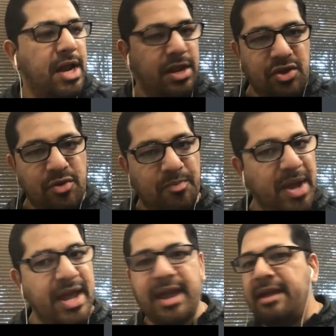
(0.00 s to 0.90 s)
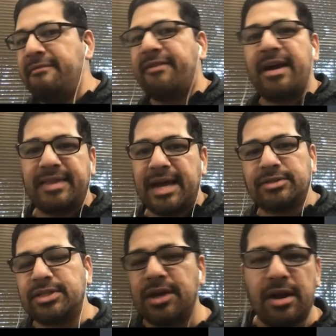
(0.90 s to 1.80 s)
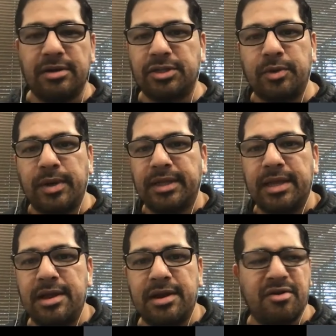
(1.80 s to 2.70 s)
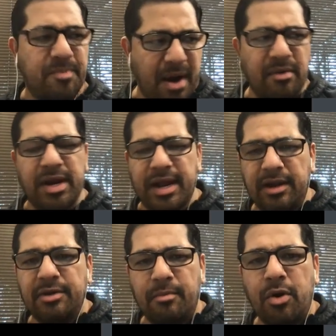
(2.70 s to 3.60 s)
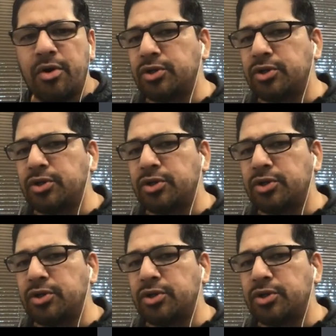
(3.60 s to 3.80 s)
and you pay $5,000 throughout the year, or probably a little more.